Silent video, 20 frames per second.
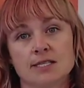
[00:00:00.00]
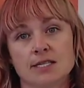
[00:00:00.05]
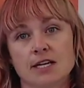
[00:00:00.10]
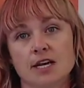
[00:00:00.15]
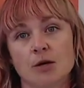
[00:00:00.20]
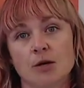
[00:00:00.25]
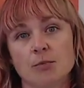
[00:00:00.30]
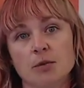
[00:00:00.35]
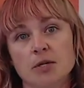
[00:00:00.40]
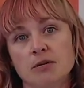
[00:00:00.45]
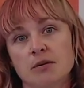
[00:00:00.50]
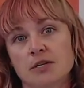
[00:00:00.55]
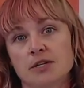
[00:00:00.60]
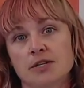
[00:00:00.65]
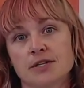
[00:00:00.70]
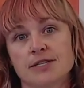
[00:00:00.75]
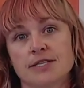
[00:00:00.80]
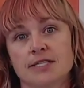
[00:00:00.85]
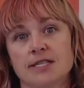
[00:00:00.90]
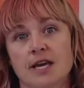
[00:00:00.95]
to help you
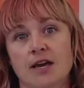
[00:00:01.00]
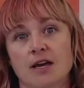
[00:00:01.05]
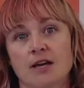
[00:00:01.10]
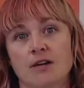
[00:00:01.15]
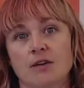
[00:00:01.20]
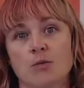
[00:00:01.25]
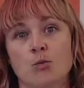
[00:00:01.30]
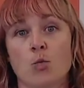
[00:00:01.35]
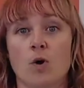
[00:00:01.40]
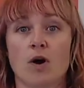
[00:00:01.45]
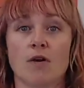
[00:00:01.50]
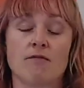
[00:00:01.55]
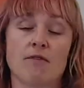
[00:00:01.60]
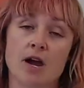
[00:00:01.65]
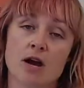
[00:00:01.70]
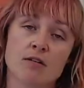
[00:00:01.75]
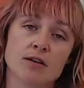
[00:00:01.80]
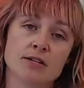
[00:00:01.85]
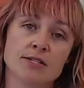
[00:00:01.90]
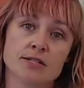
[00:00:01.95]
understand what
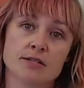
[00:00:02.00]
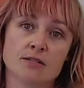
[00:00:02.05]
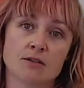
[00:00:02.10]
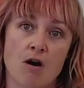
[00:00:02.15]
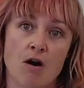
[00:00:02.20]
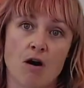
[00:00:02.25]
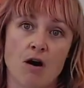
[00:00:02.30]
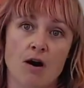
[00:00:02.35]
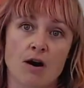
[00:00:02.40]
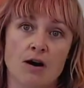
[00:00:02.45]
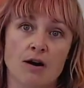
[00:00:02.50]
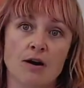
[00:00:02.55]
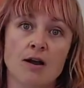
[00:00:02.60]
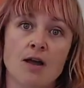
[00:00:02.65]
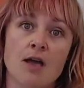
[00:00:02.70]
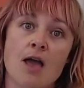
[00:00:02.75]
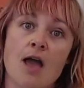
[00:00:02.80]
viruses are,